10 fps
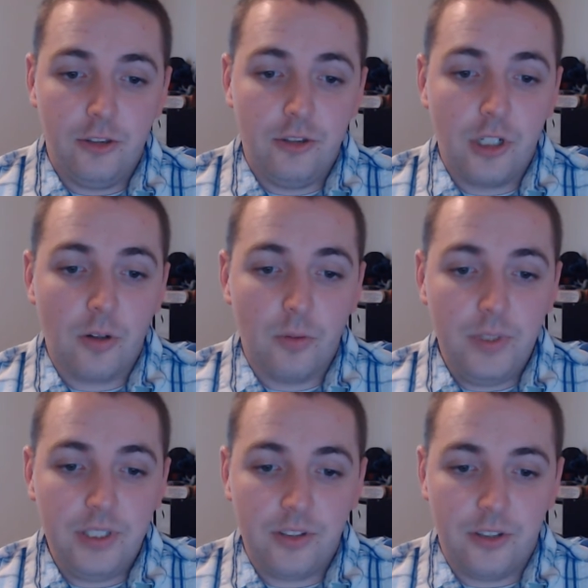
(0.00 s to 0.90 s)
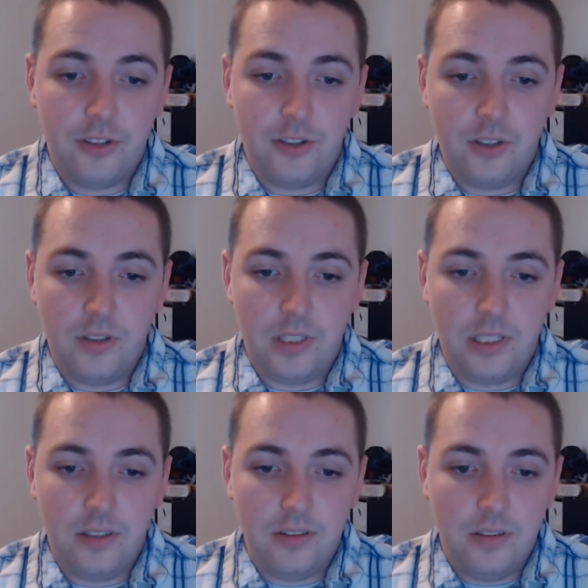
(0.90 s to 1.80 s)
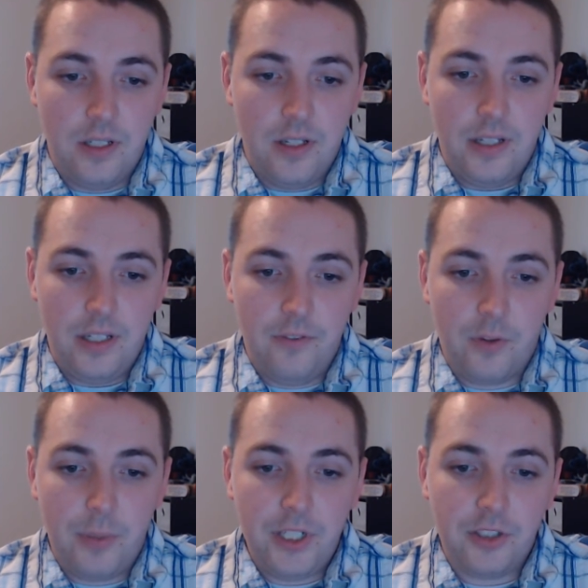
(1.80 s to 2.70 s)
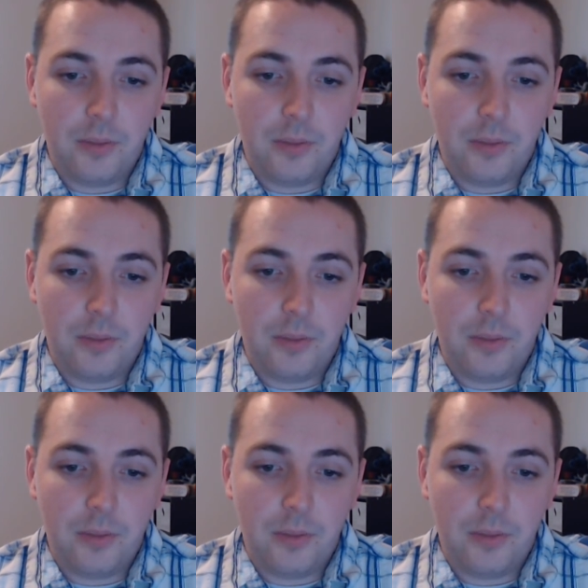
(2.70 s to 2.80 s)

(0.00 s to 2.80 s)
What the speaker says: general research and information